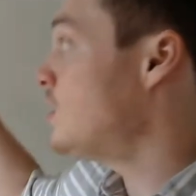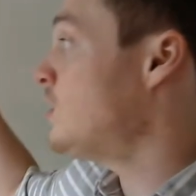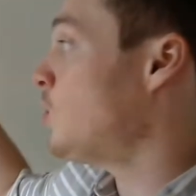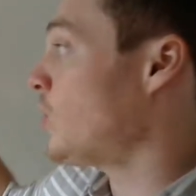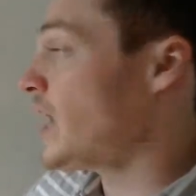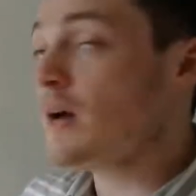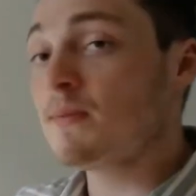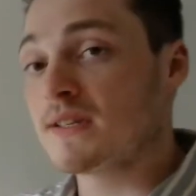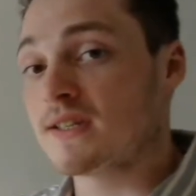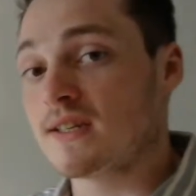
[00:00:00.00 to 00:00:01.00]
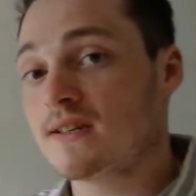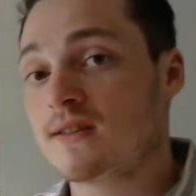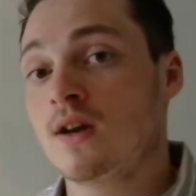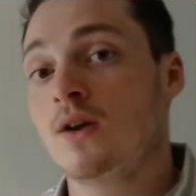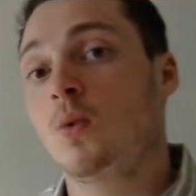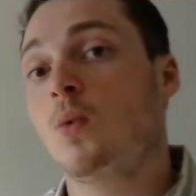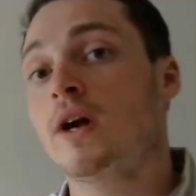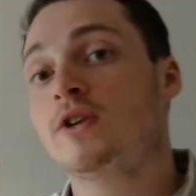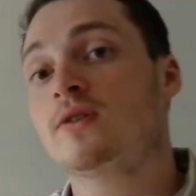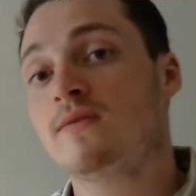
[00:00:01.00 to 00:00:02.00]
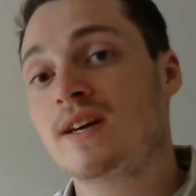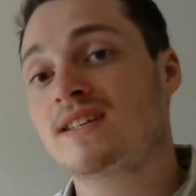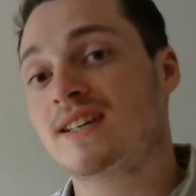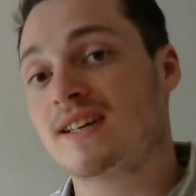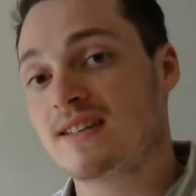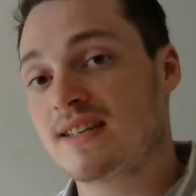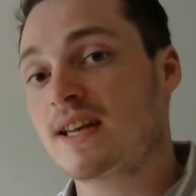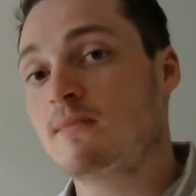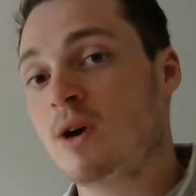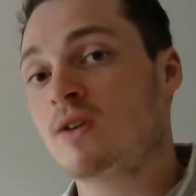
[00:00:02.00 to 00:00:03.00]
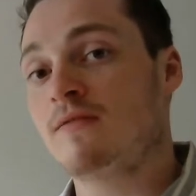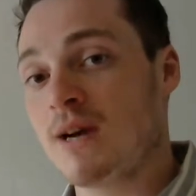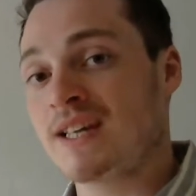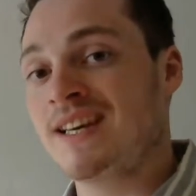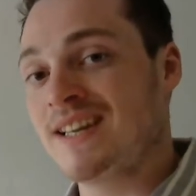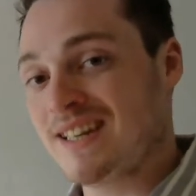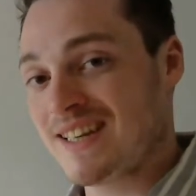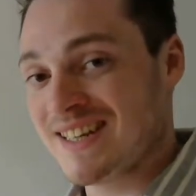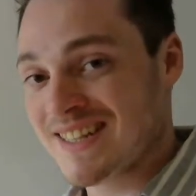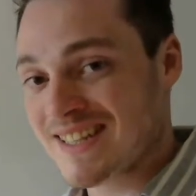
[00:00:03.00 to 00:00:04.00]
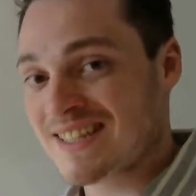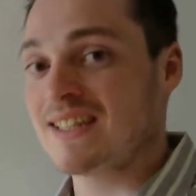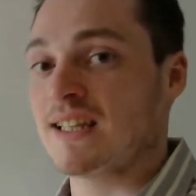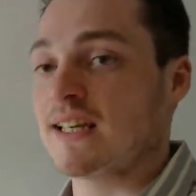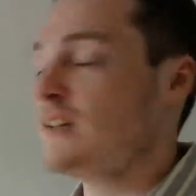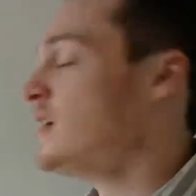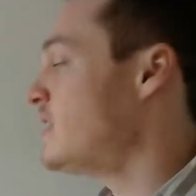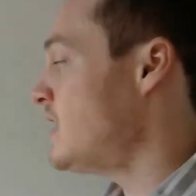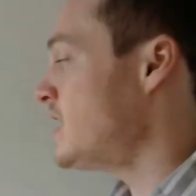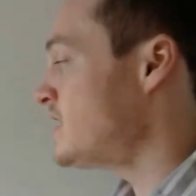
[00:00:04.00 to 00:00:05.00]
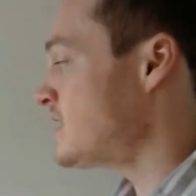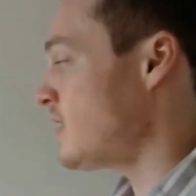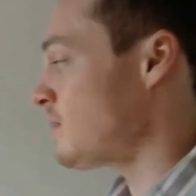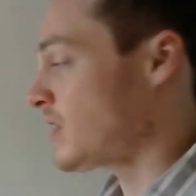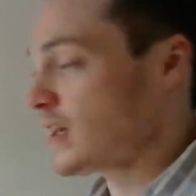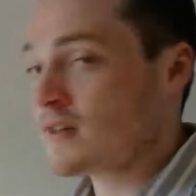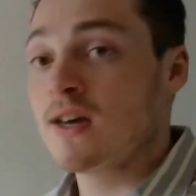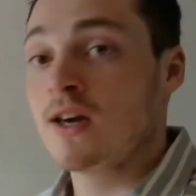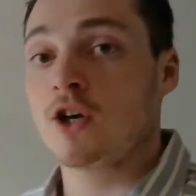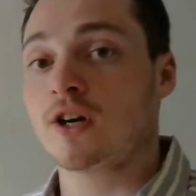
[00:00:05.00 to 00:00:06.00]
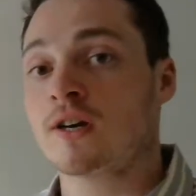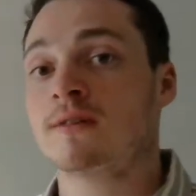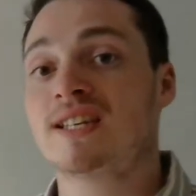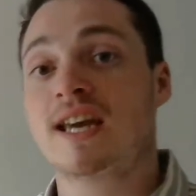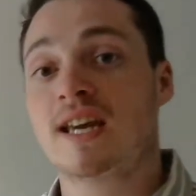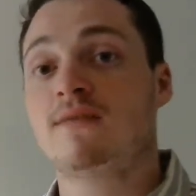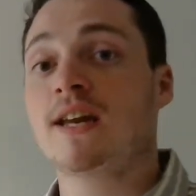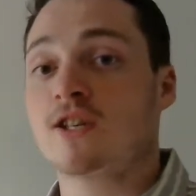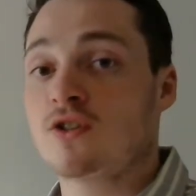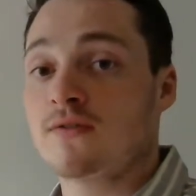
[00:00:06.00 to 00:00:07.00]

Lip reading: What happens is, when you're investing a set amount of money consistently in something, you're going to take advantage of